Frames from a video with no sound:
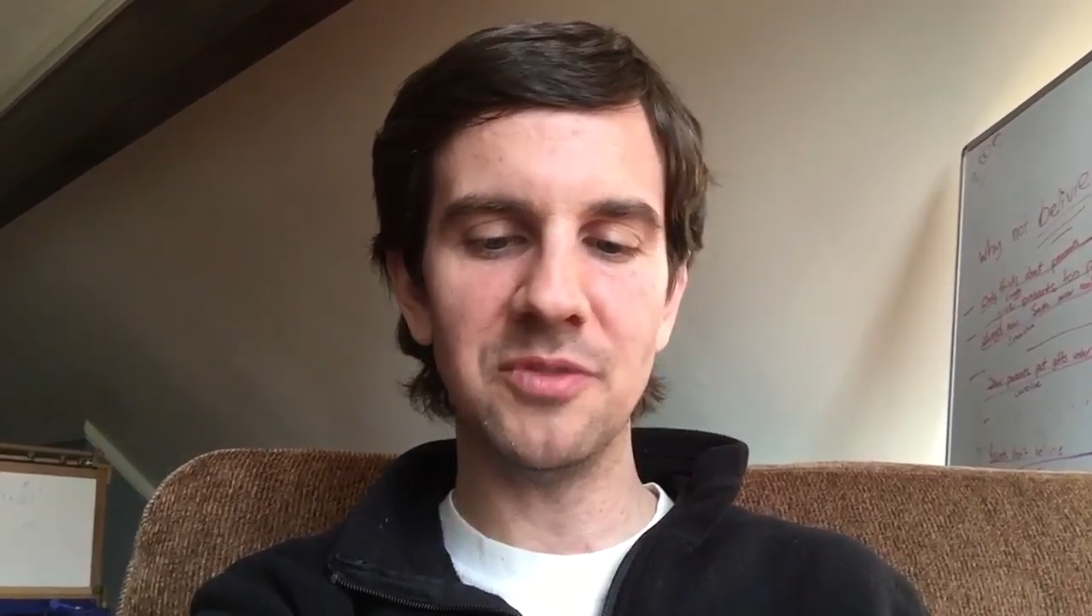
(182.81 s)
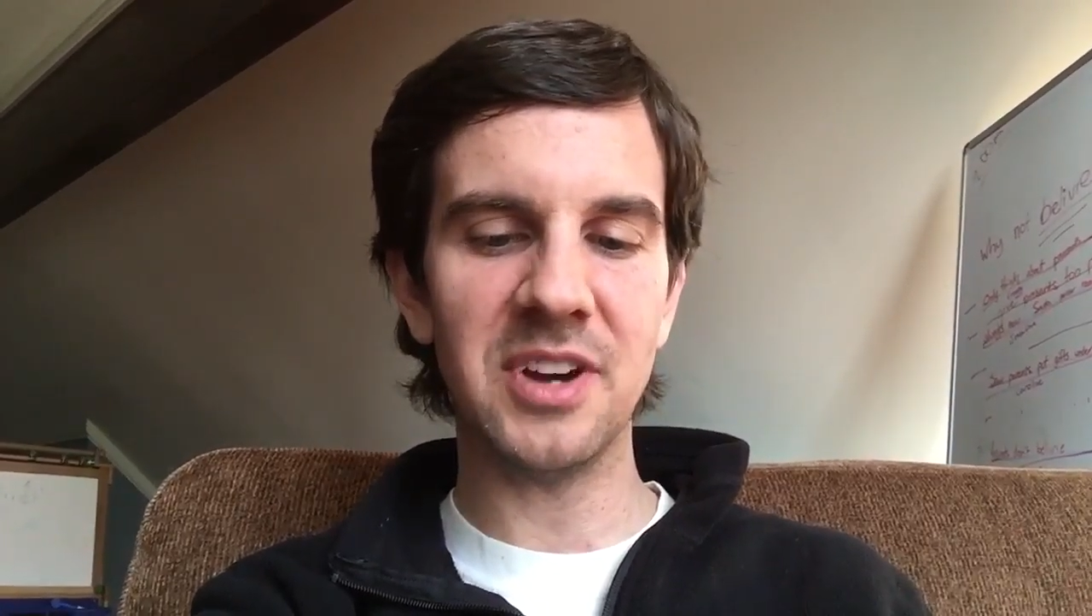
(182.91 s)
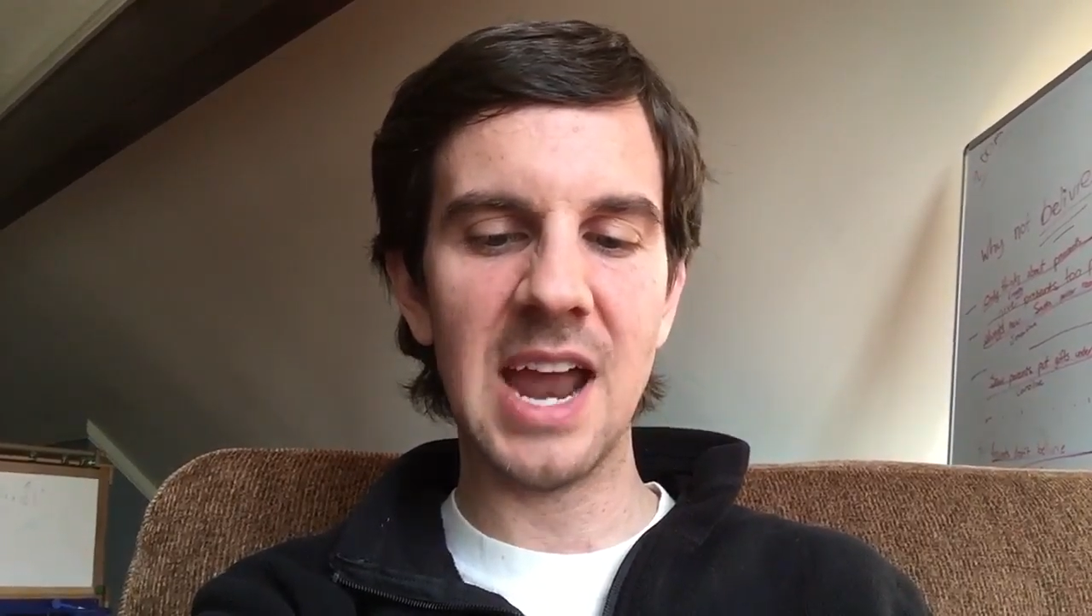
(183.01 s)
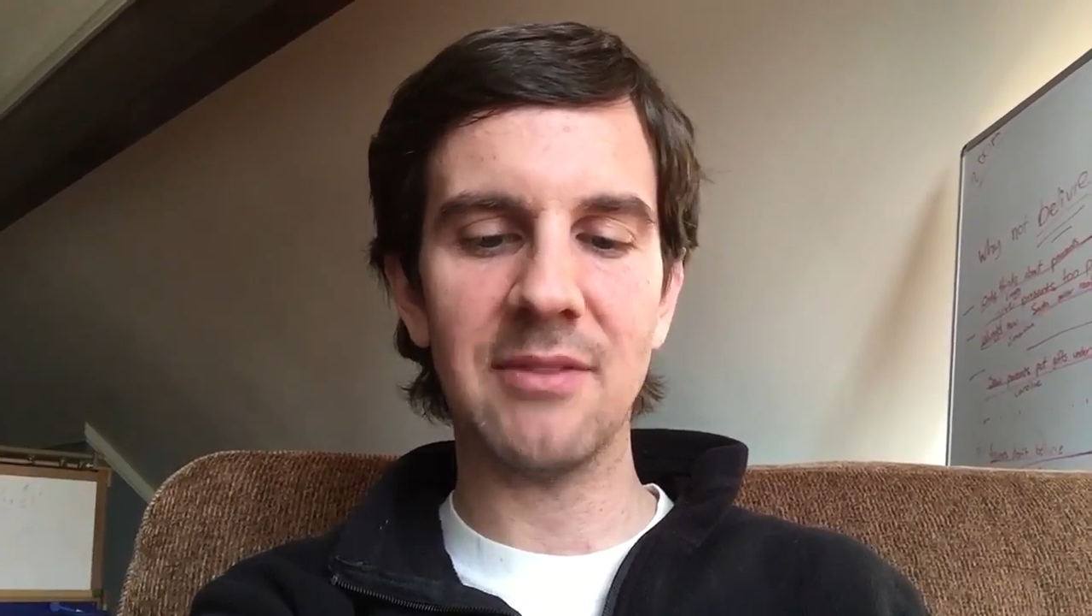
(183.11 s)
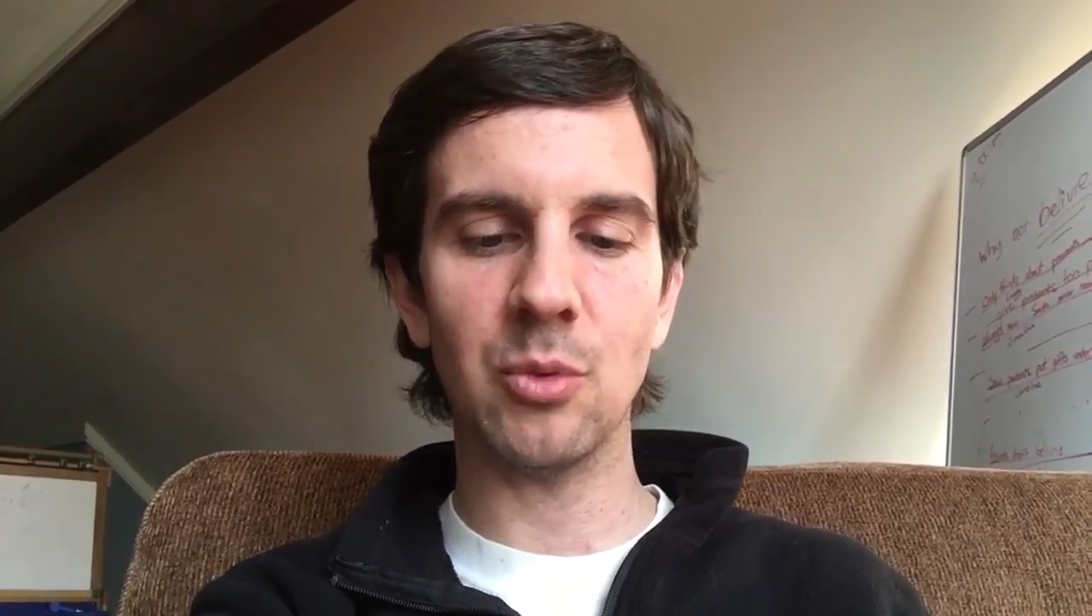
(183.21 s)
if
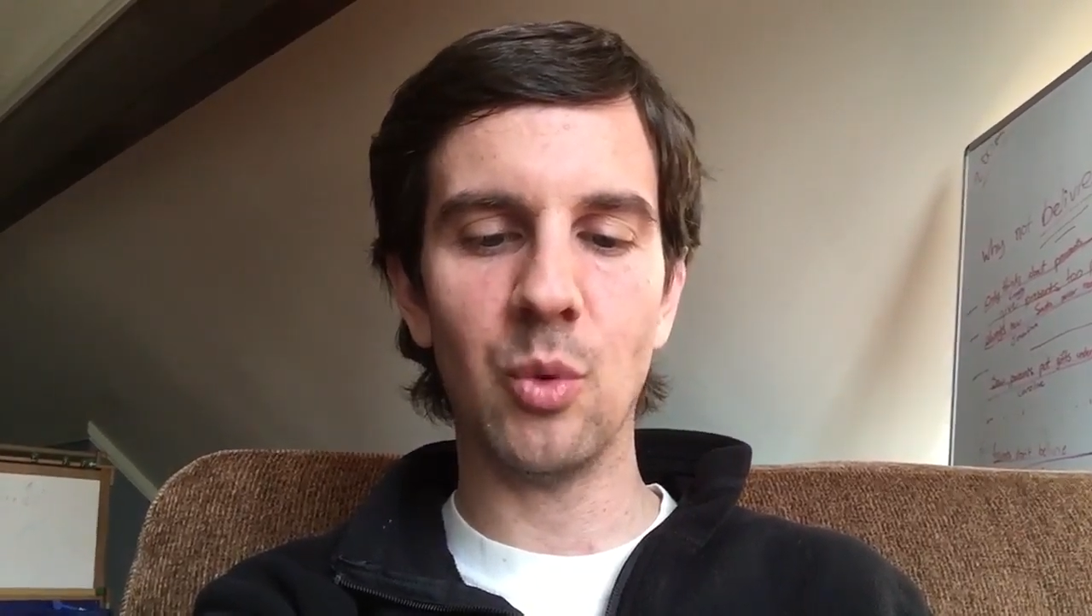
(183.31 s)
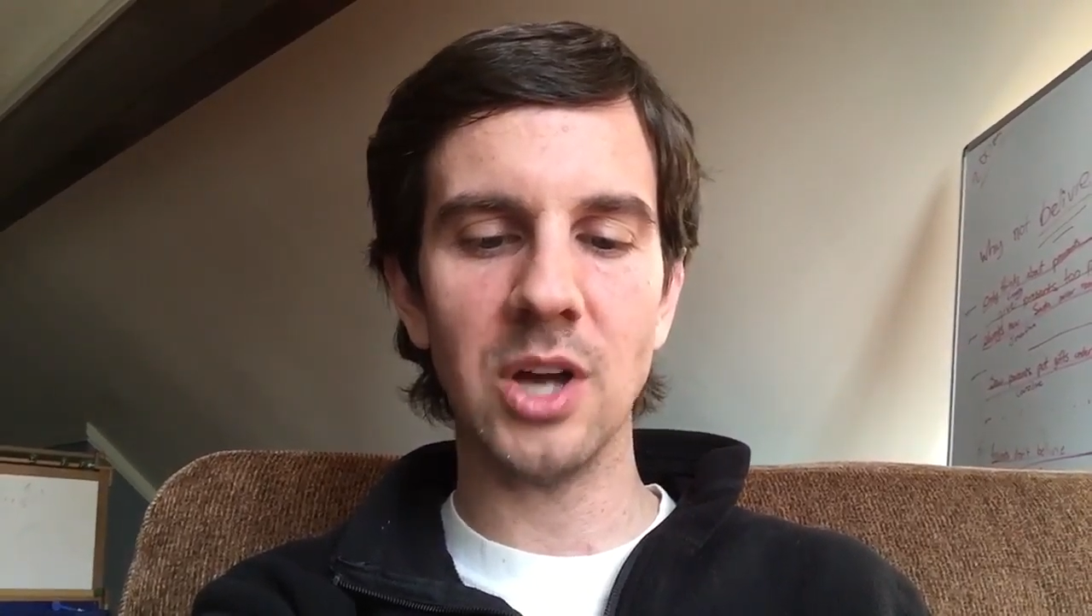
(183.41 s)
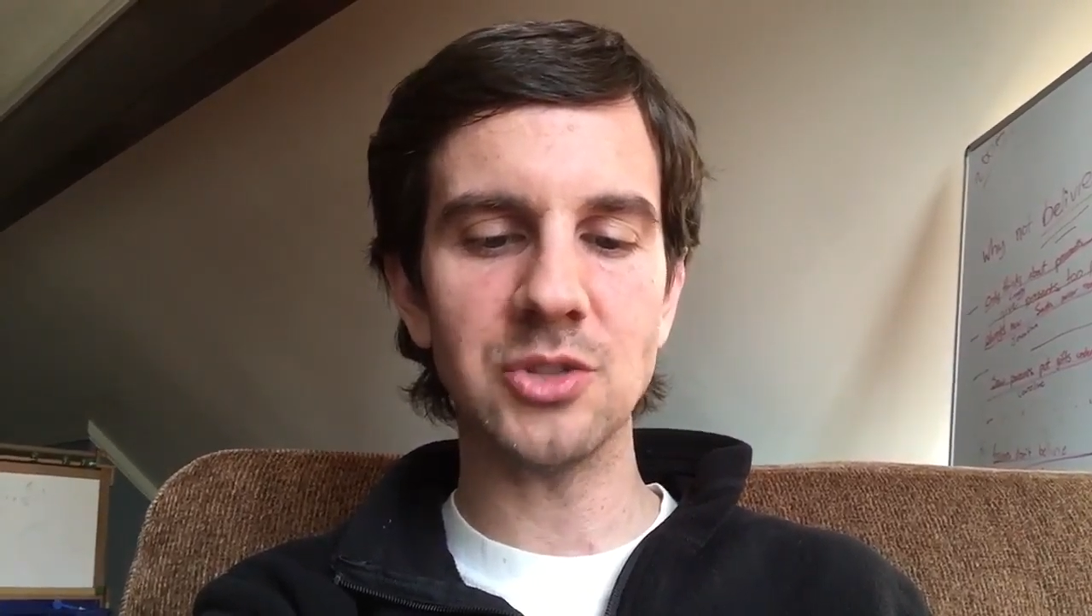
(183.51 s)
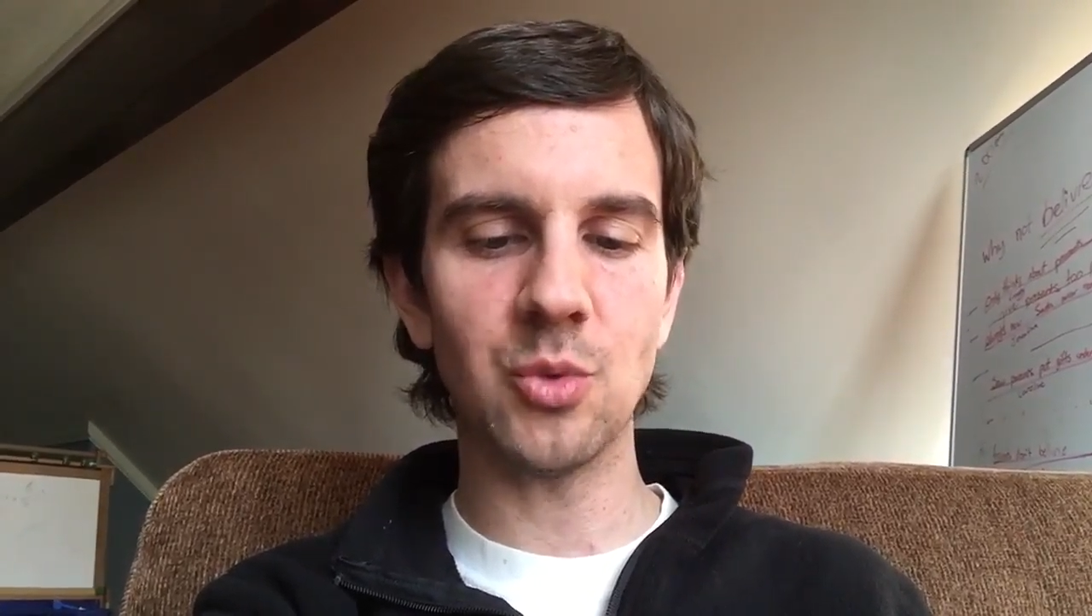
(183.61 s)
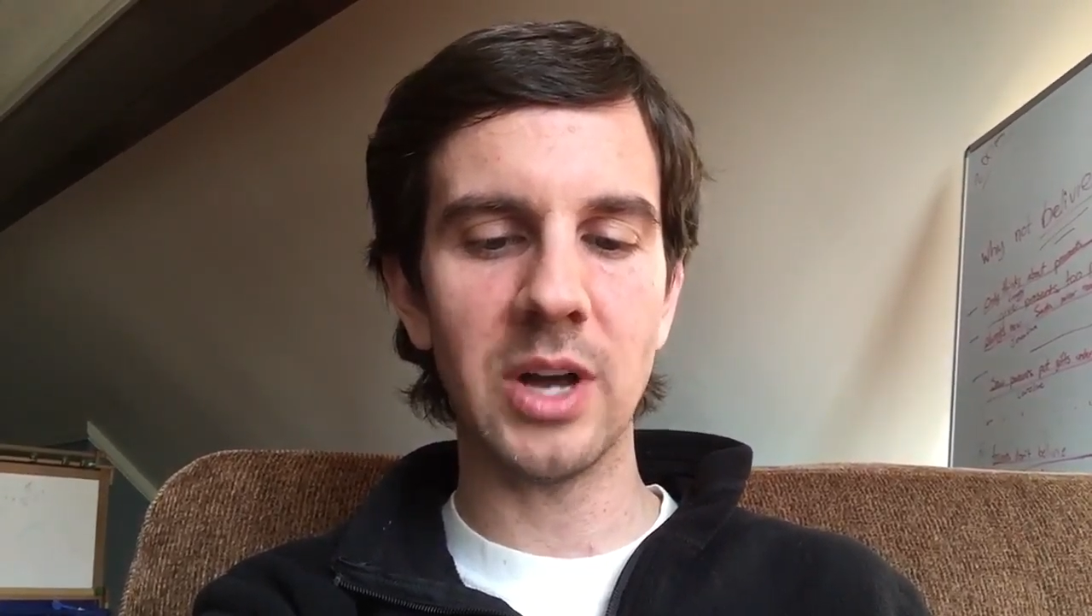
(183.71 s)
there ever
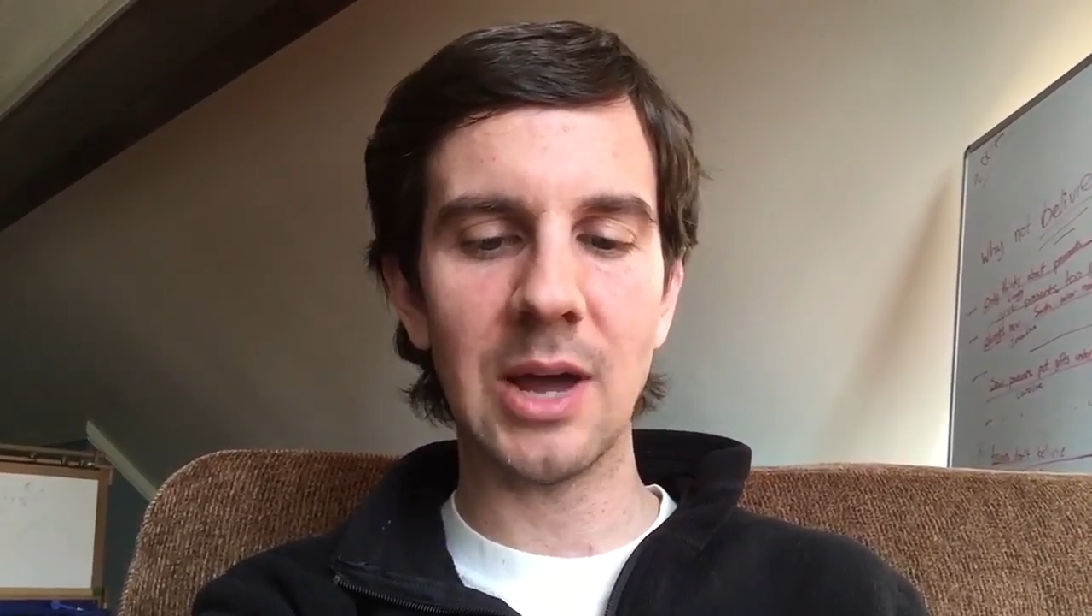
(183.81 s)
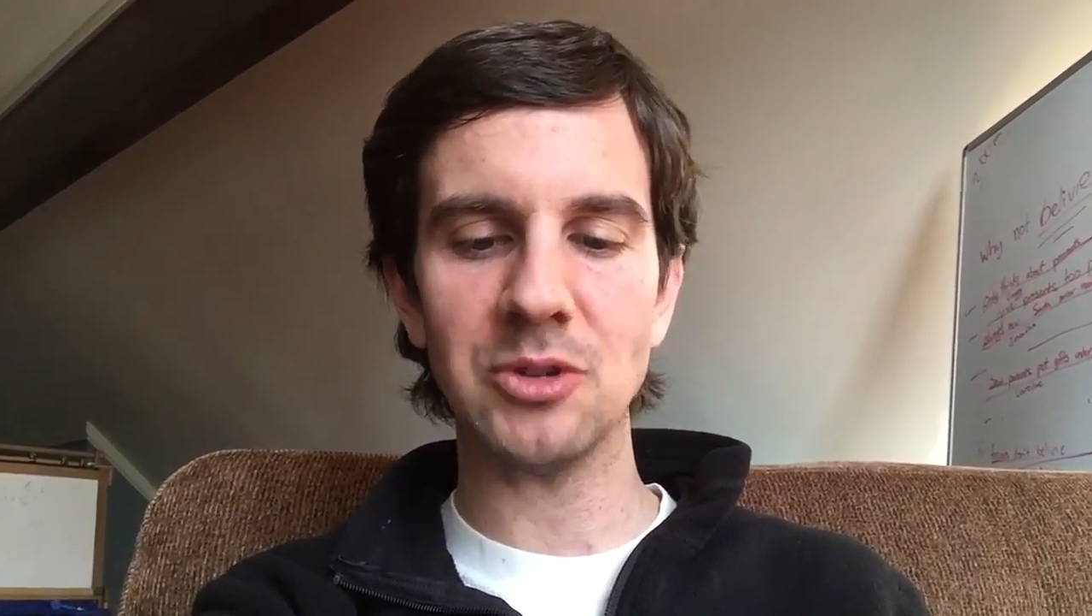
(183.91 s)
was one.